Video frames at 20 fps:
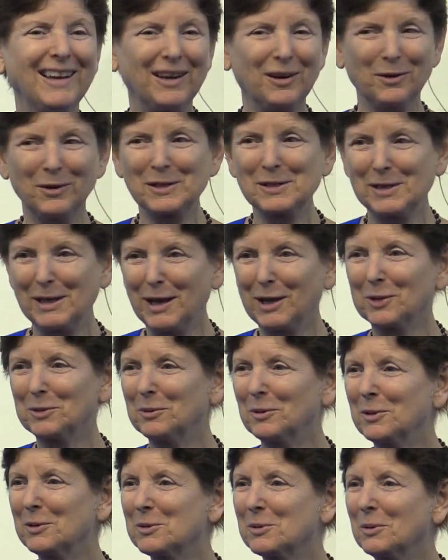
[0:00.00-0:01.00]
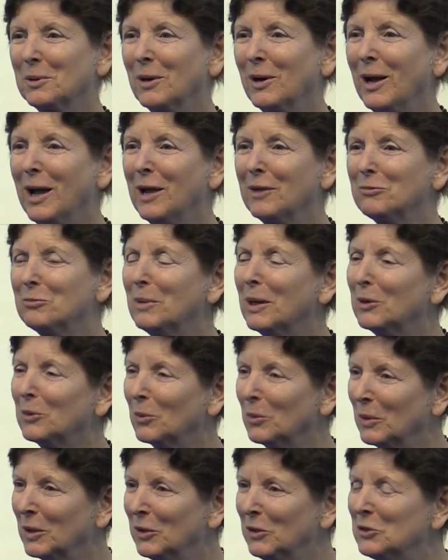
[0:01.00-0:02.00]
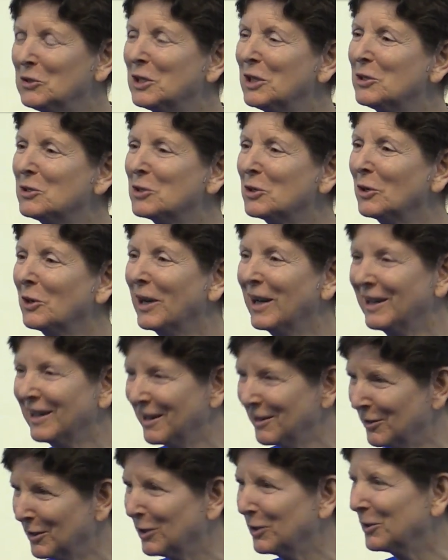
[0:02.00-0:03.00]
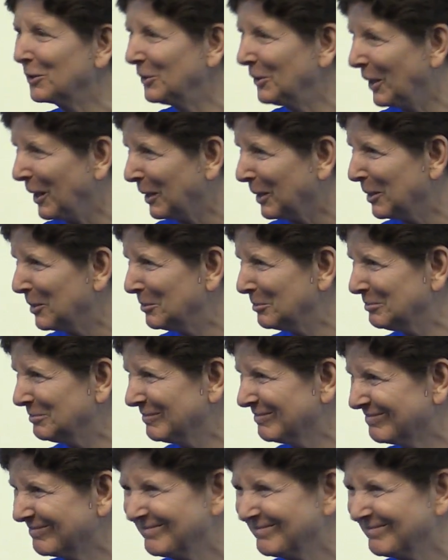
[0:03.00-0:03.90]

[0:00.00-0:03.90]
her exact words were, "I've met a real teacher, and I think you'll like him."